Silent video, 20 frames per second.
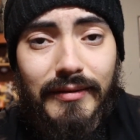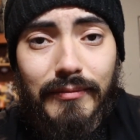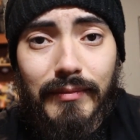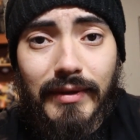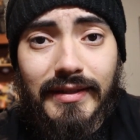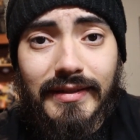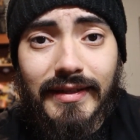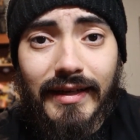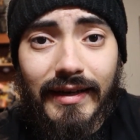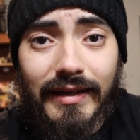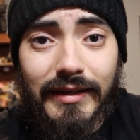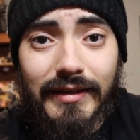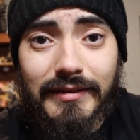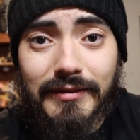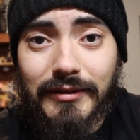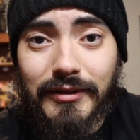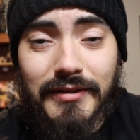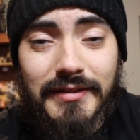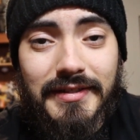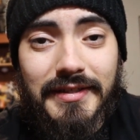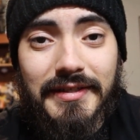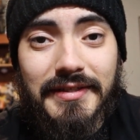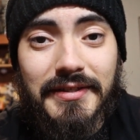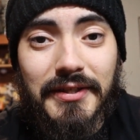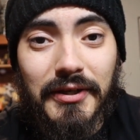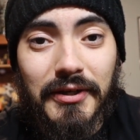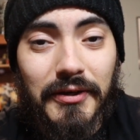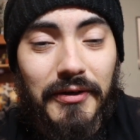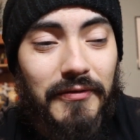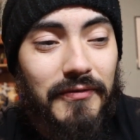my diet
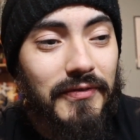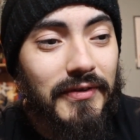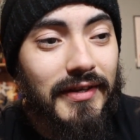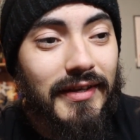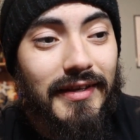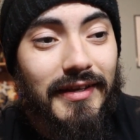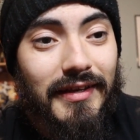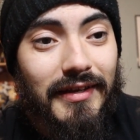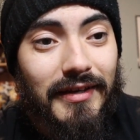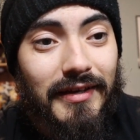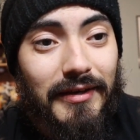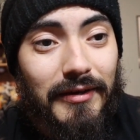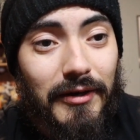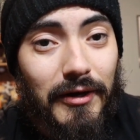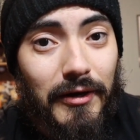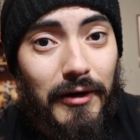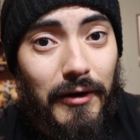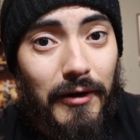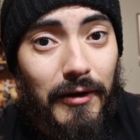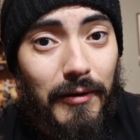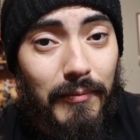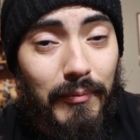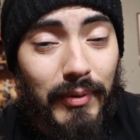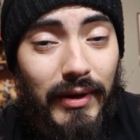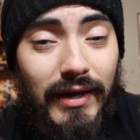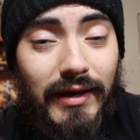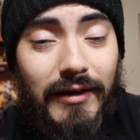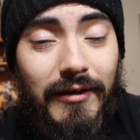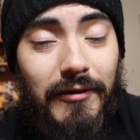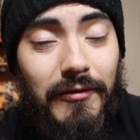consisted of a
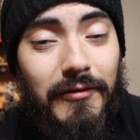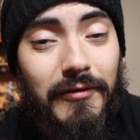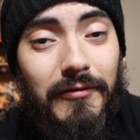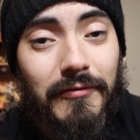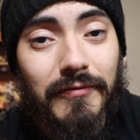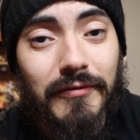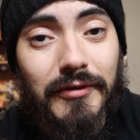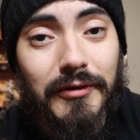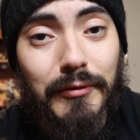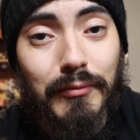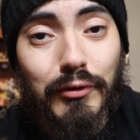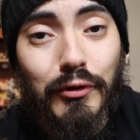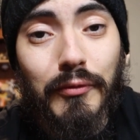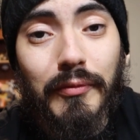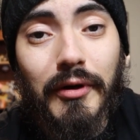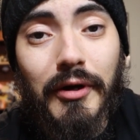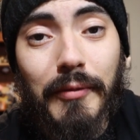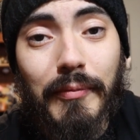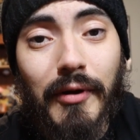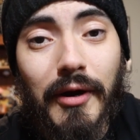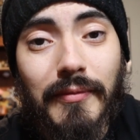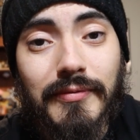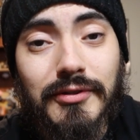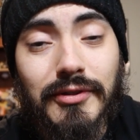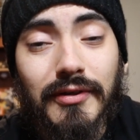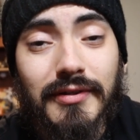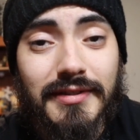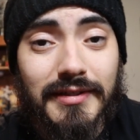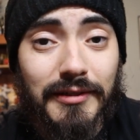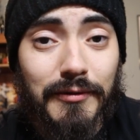pack of blueberry
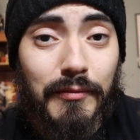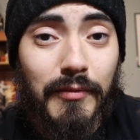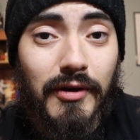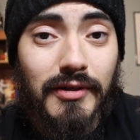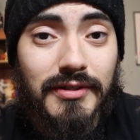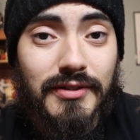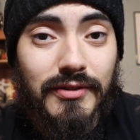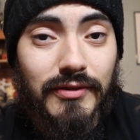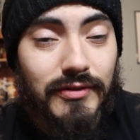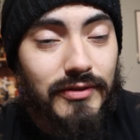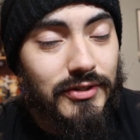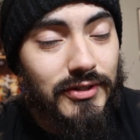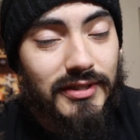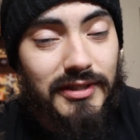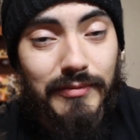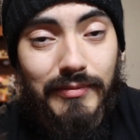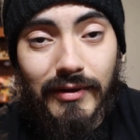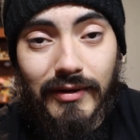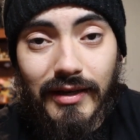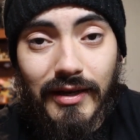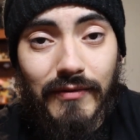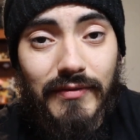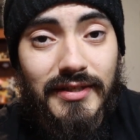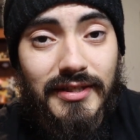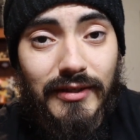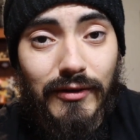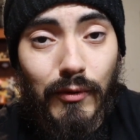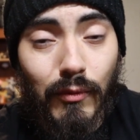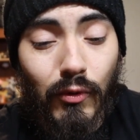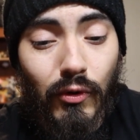Pop-Tarts and a Monster just about every
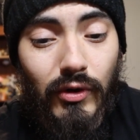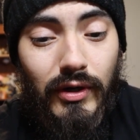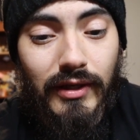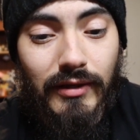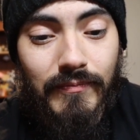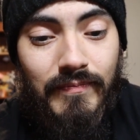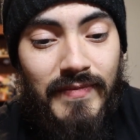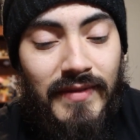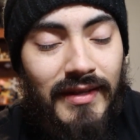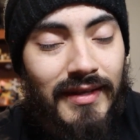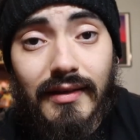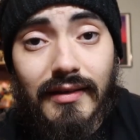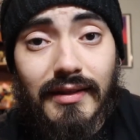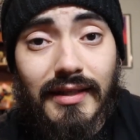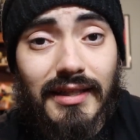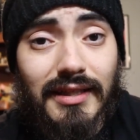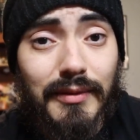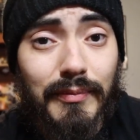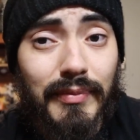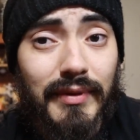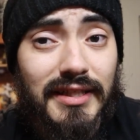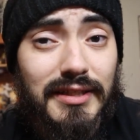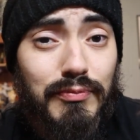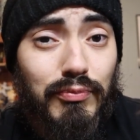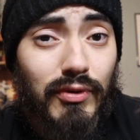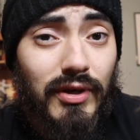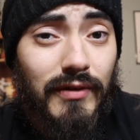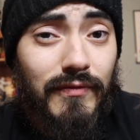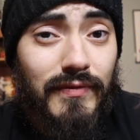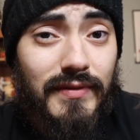single morning. Not the best
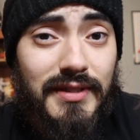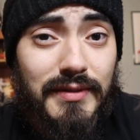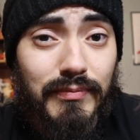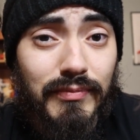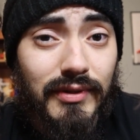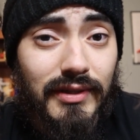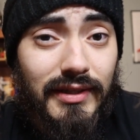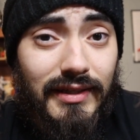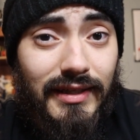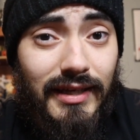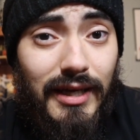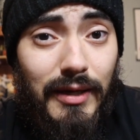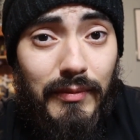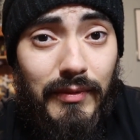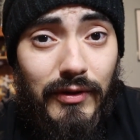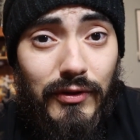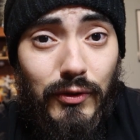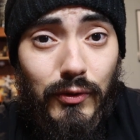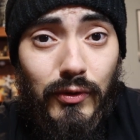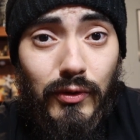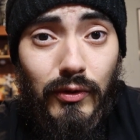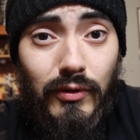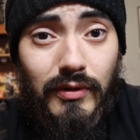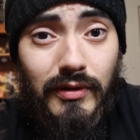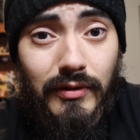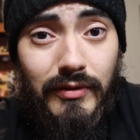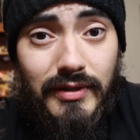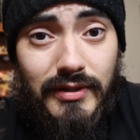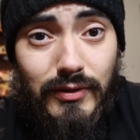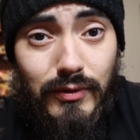breakfast, but it got me through
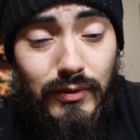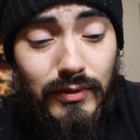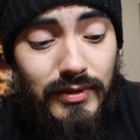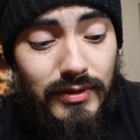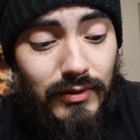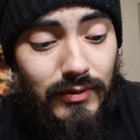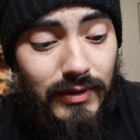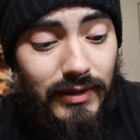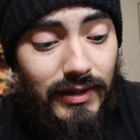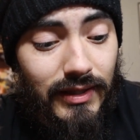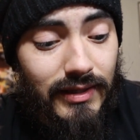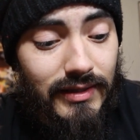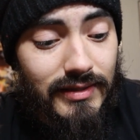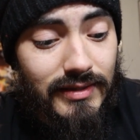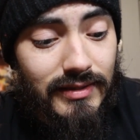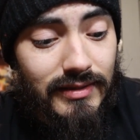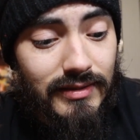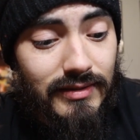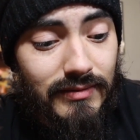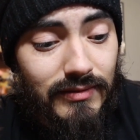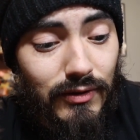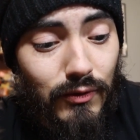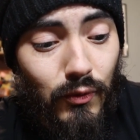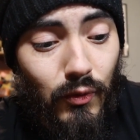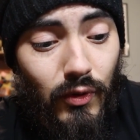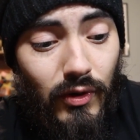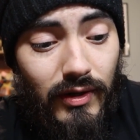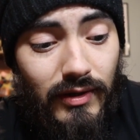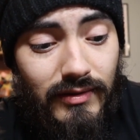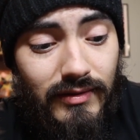culinary school, so I guess it
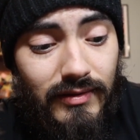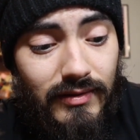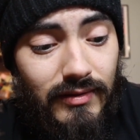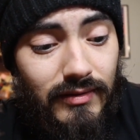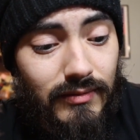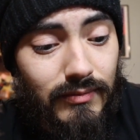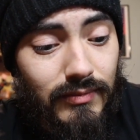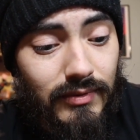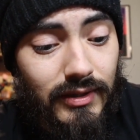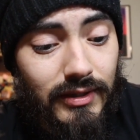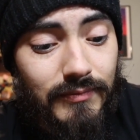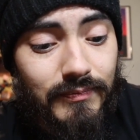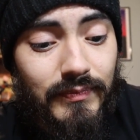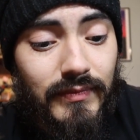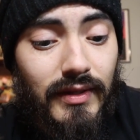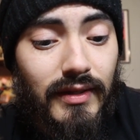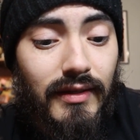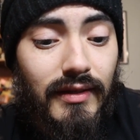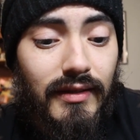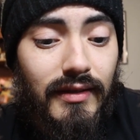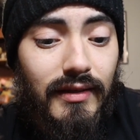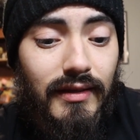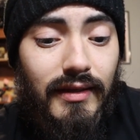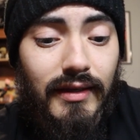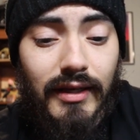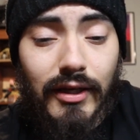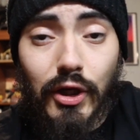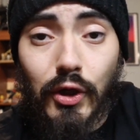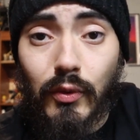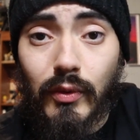worked. But
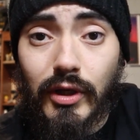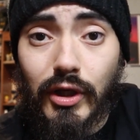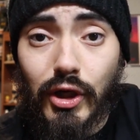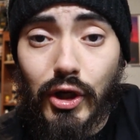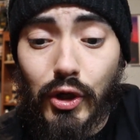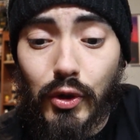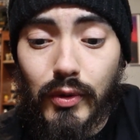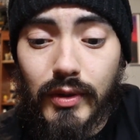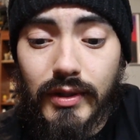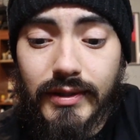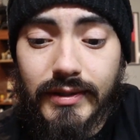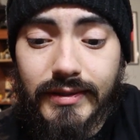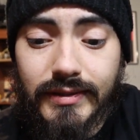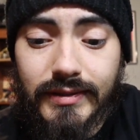here we go,